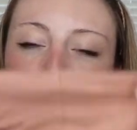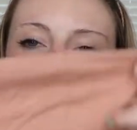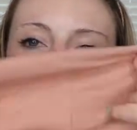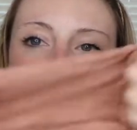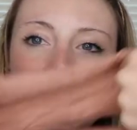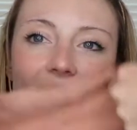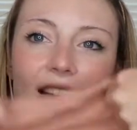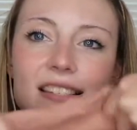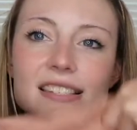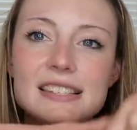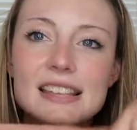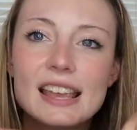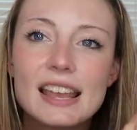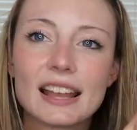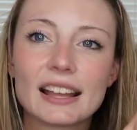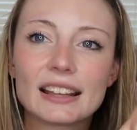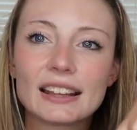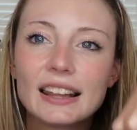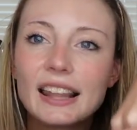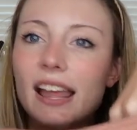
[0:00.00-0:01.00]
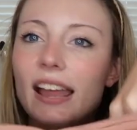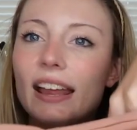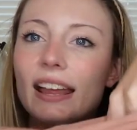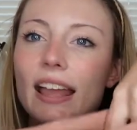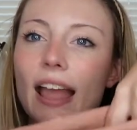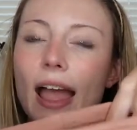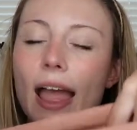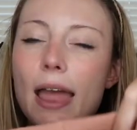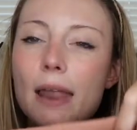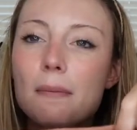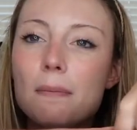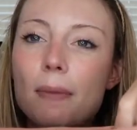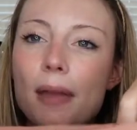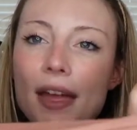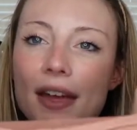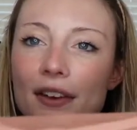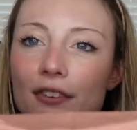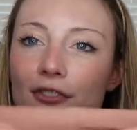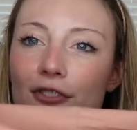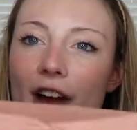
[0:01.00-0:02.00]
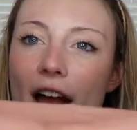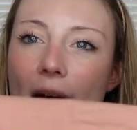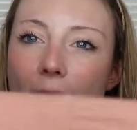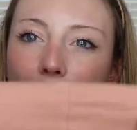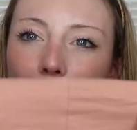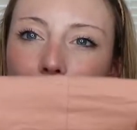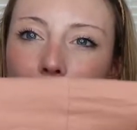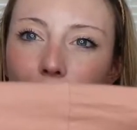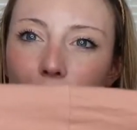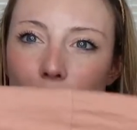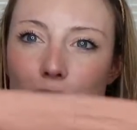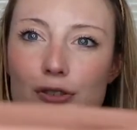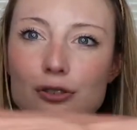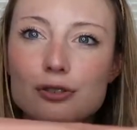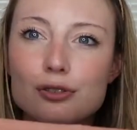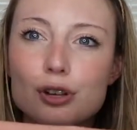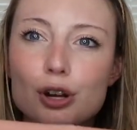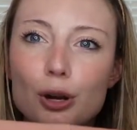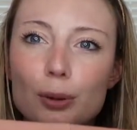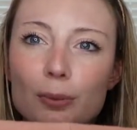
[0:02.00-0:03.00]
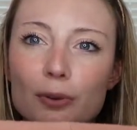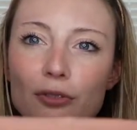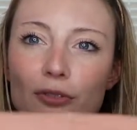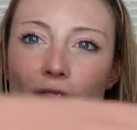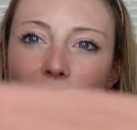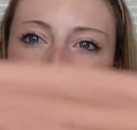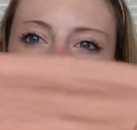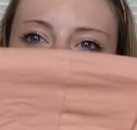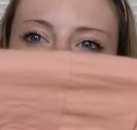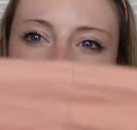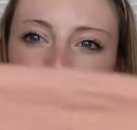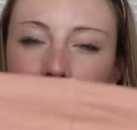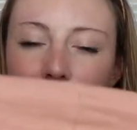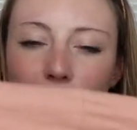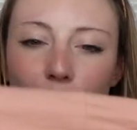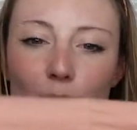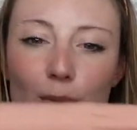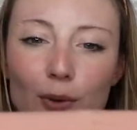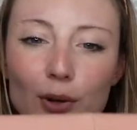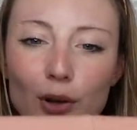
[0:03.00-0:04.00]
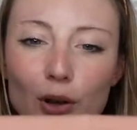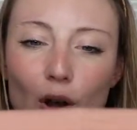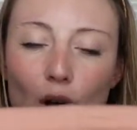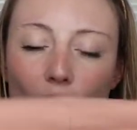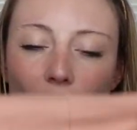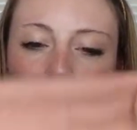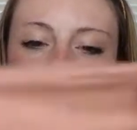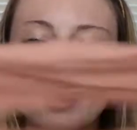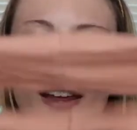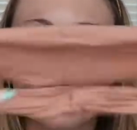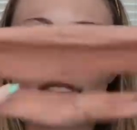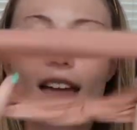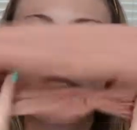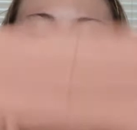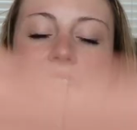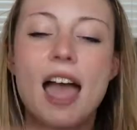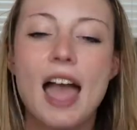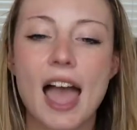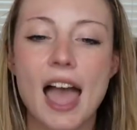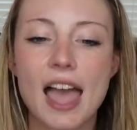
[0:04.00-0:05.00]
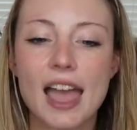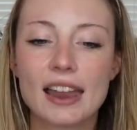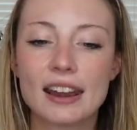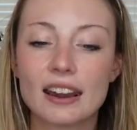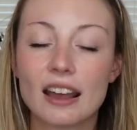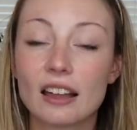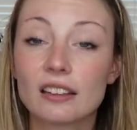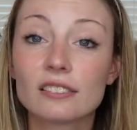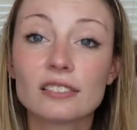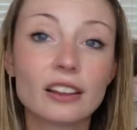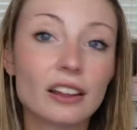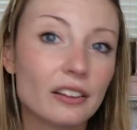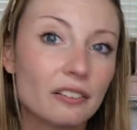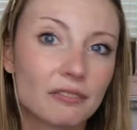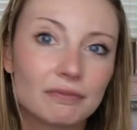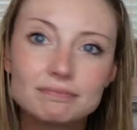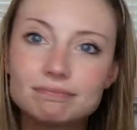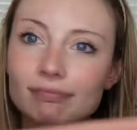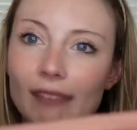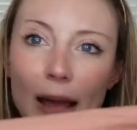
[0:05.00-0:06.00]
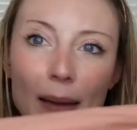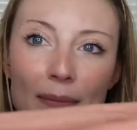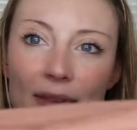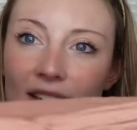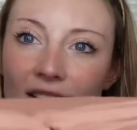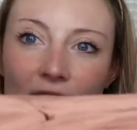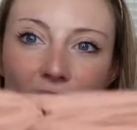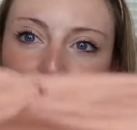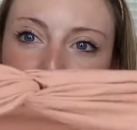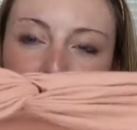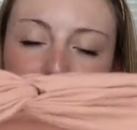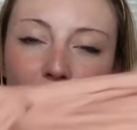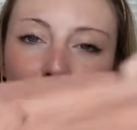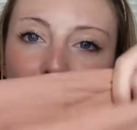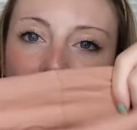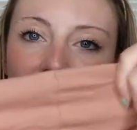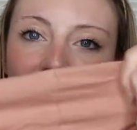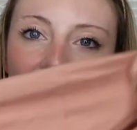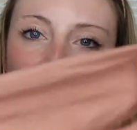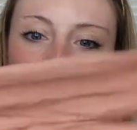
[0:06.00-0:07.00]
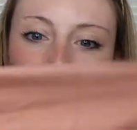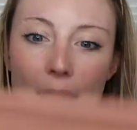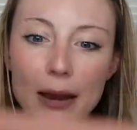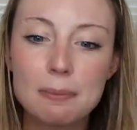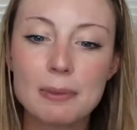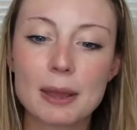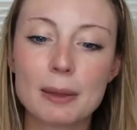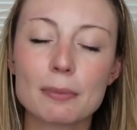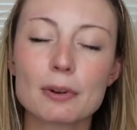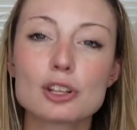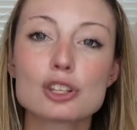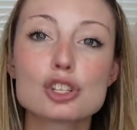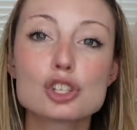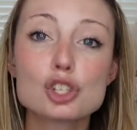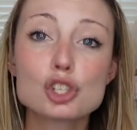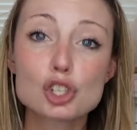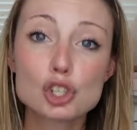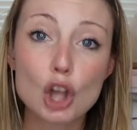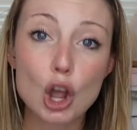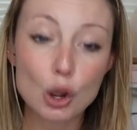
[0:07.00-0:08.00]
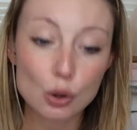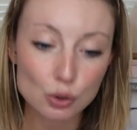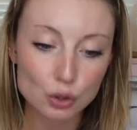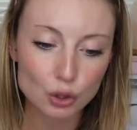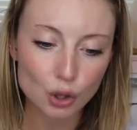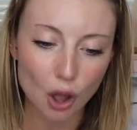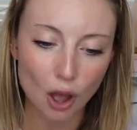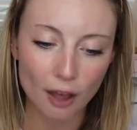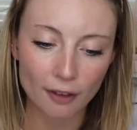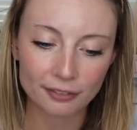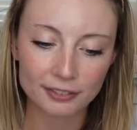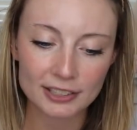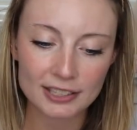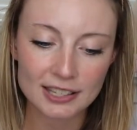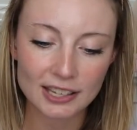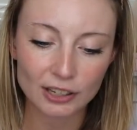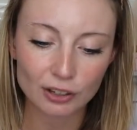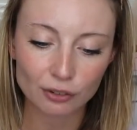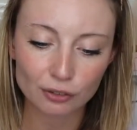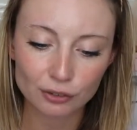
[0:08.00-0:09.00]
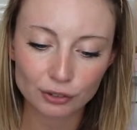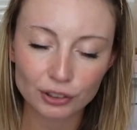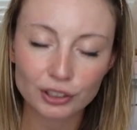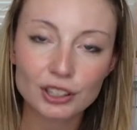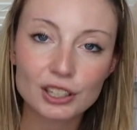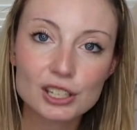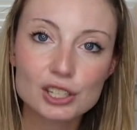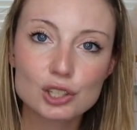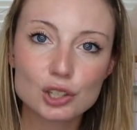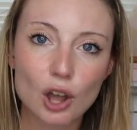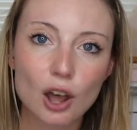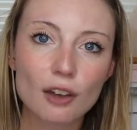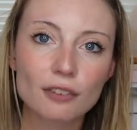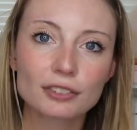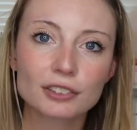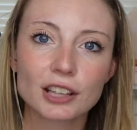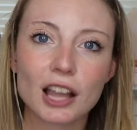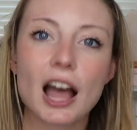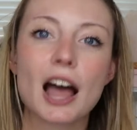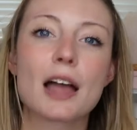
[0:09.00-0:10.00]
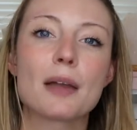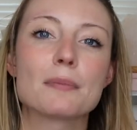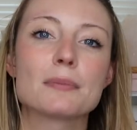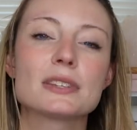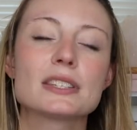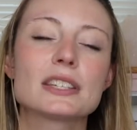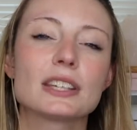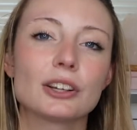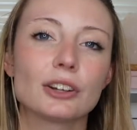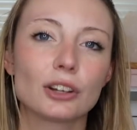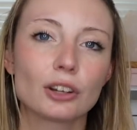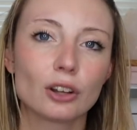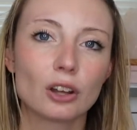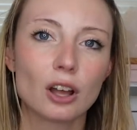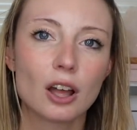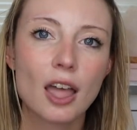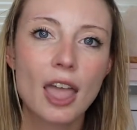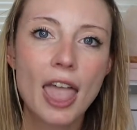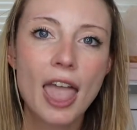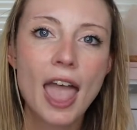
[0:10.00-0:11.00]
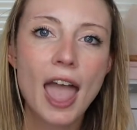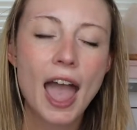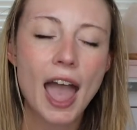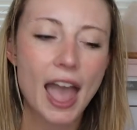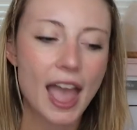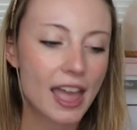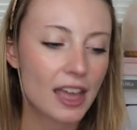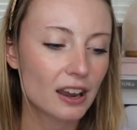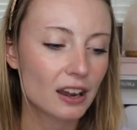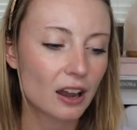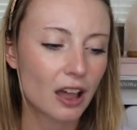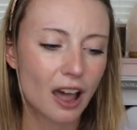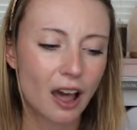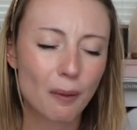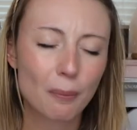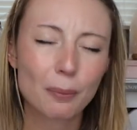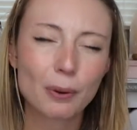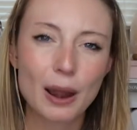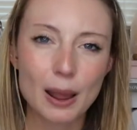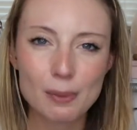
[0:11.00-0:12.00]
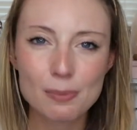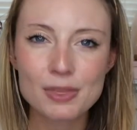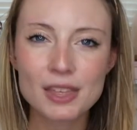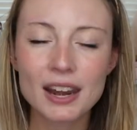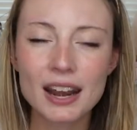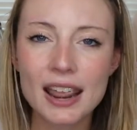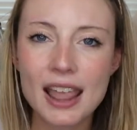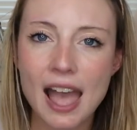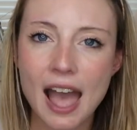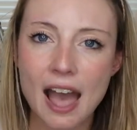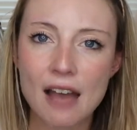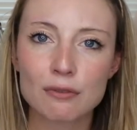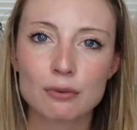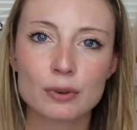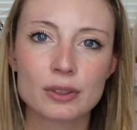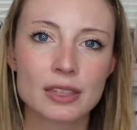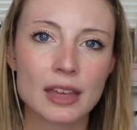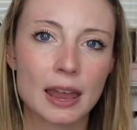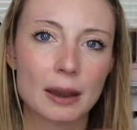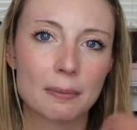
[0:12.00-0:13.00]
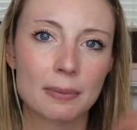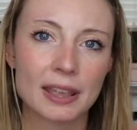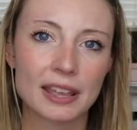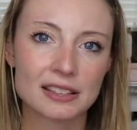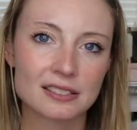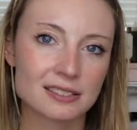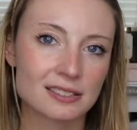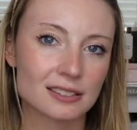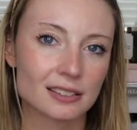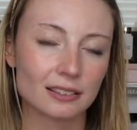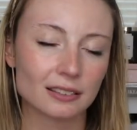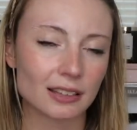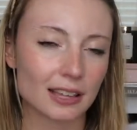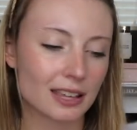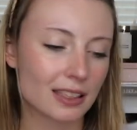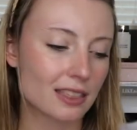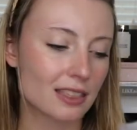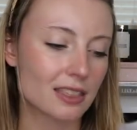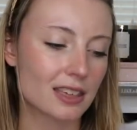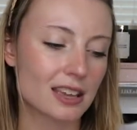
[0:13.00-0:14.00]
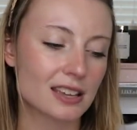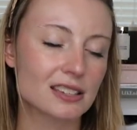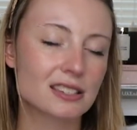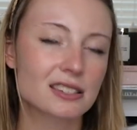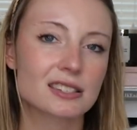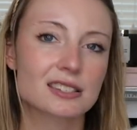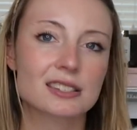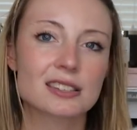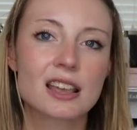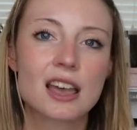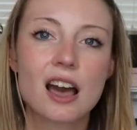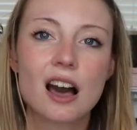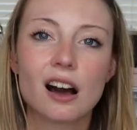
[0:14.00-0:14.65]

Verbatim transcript: basic like headband wrap or turban wrap, whatever you want to call it. And I mean, it's just a basic headband, but it's so soft. It's like a really soft cotton material. And a problem that I have with headbands like this